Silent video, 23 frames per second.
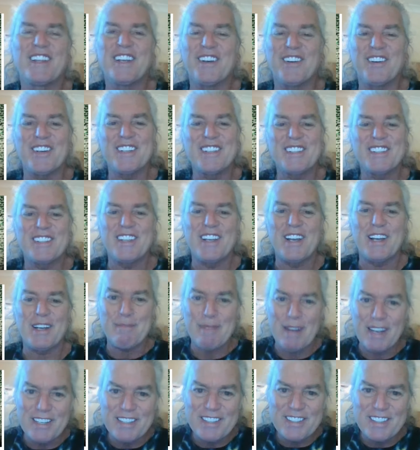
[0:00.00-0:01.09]
theorists like
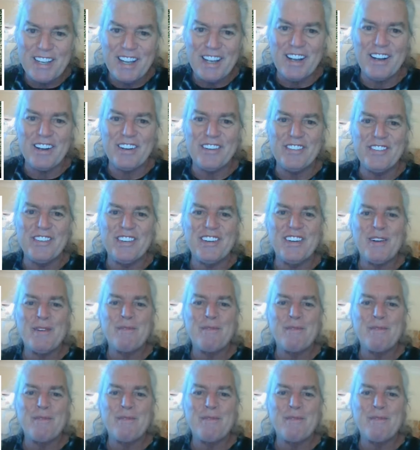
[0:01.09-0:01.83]
myself,